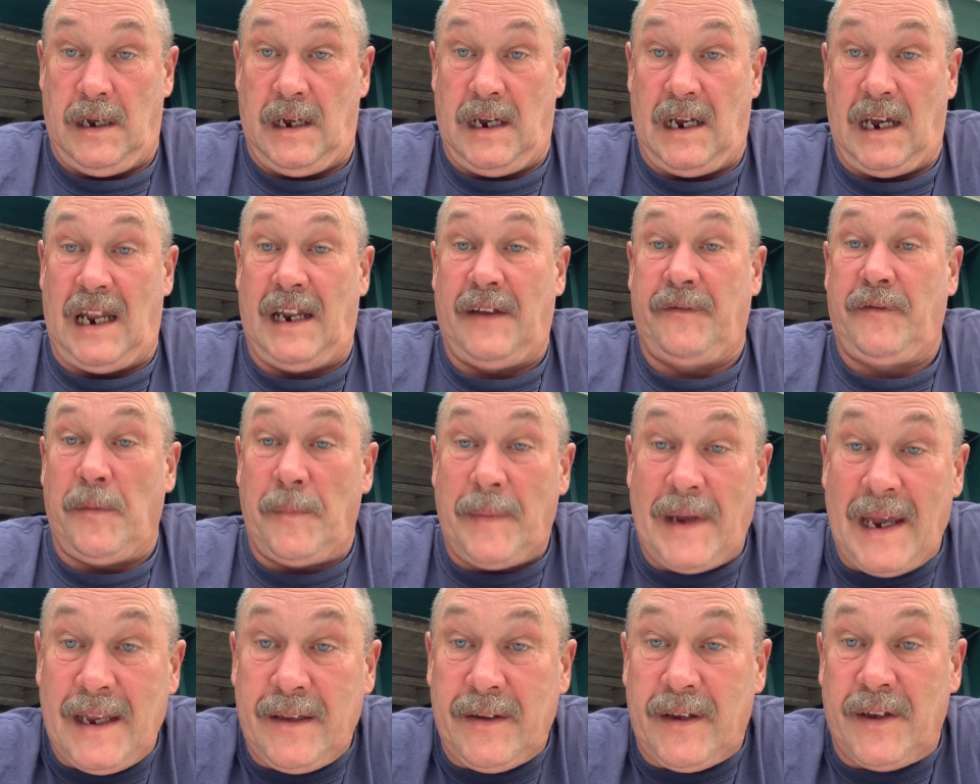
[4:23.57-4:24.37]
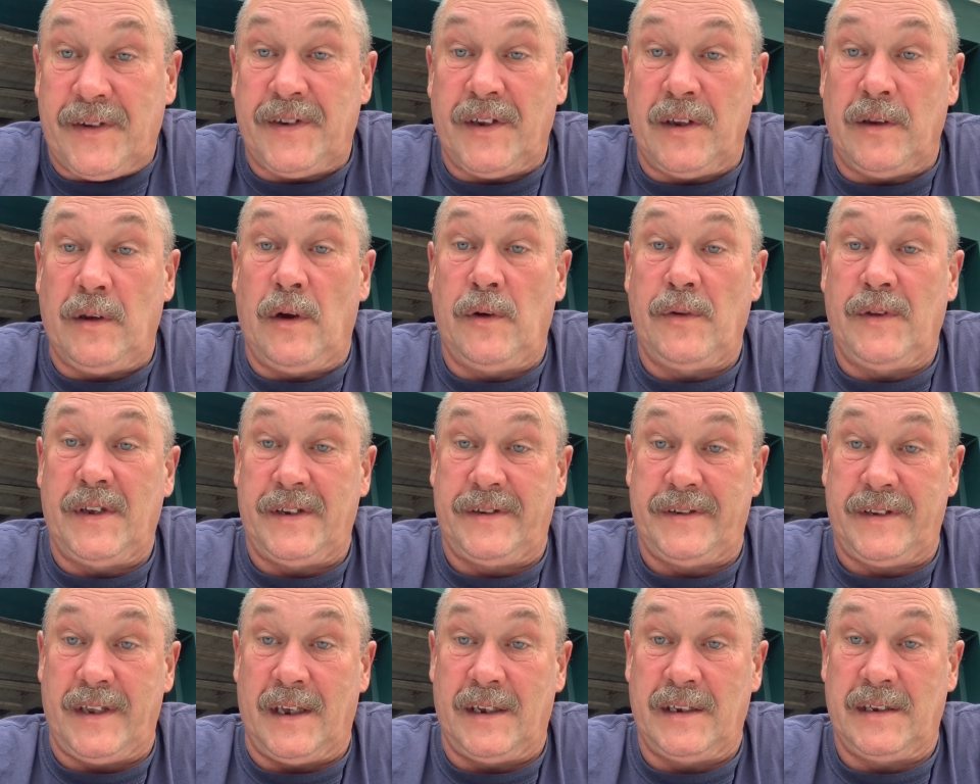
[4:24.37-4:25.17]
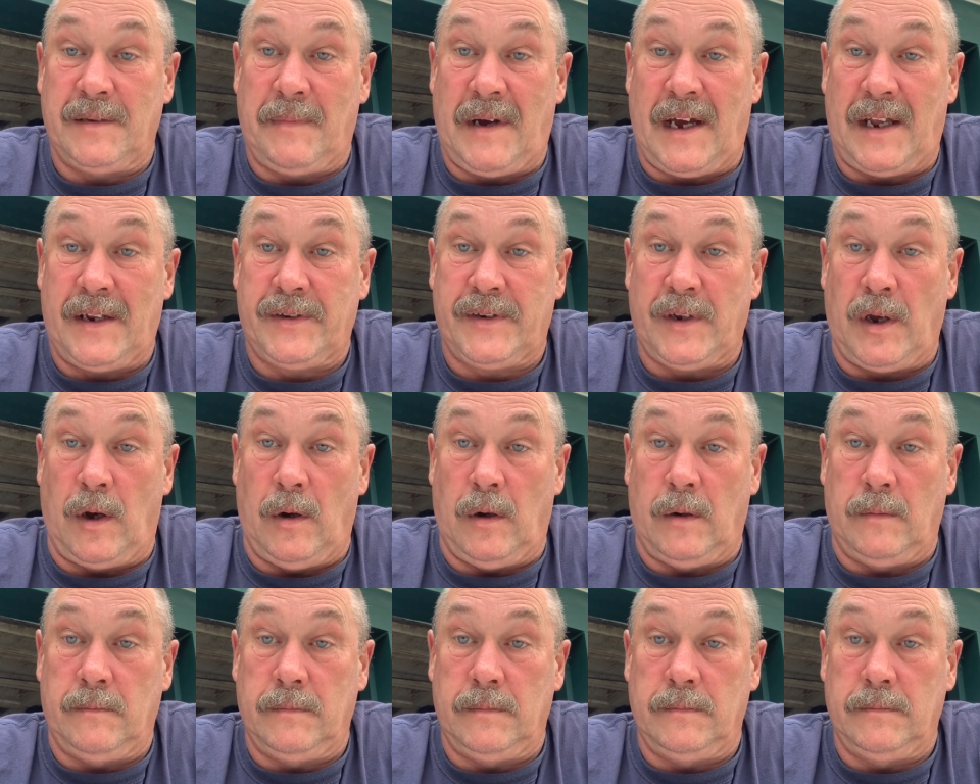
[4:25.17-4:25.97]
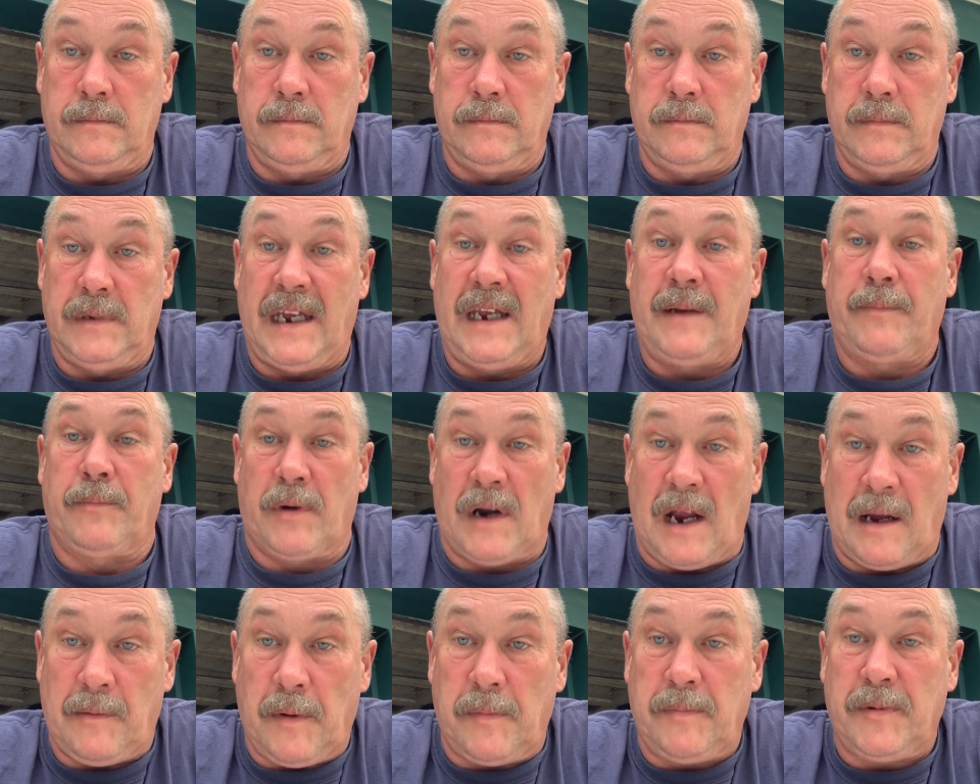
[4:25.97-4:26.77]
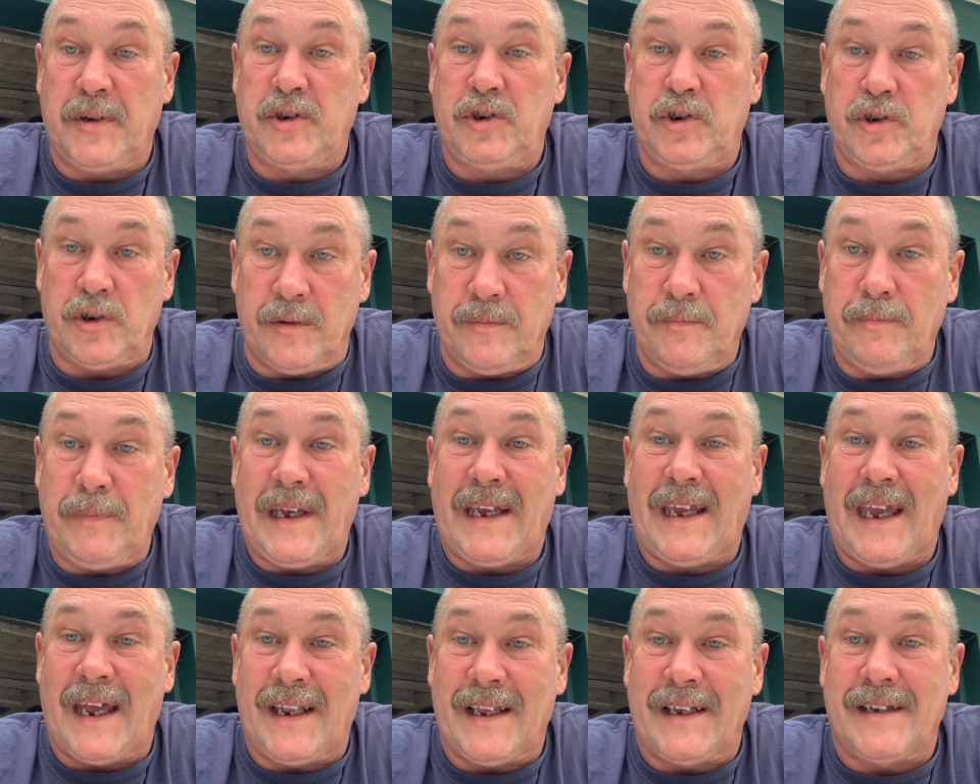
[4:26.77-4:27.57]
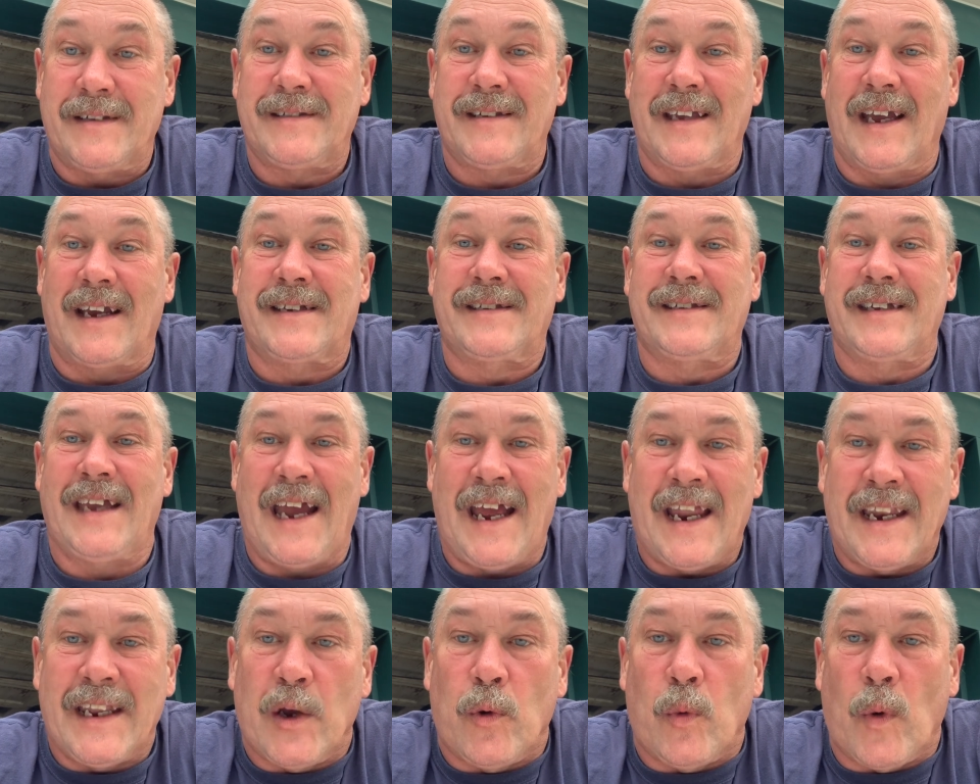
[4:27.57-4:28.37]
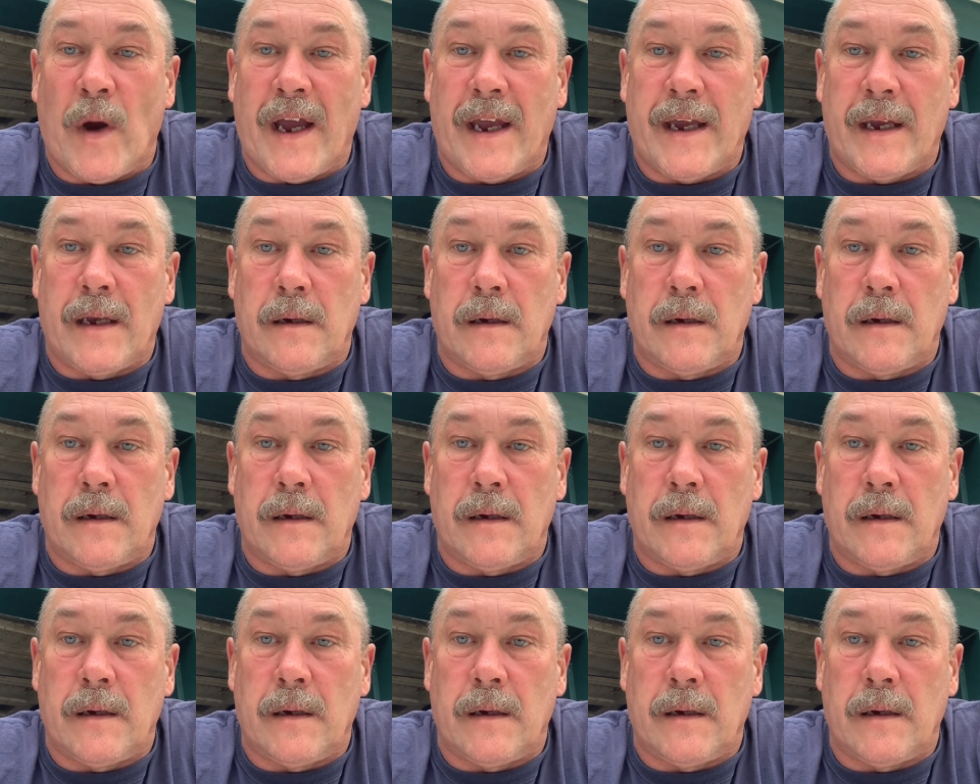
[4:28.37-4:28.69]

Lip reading: And if a man doesn't know these things about his home, he probably shouldn't be getting sex anyway.